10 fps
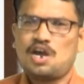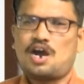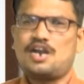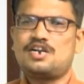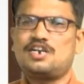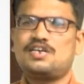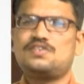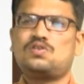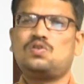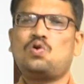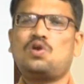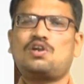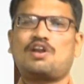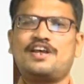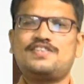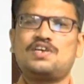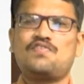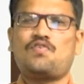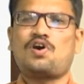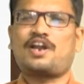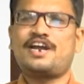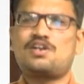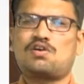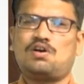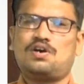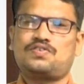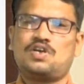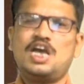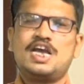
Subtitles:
and it is not racing for right cause.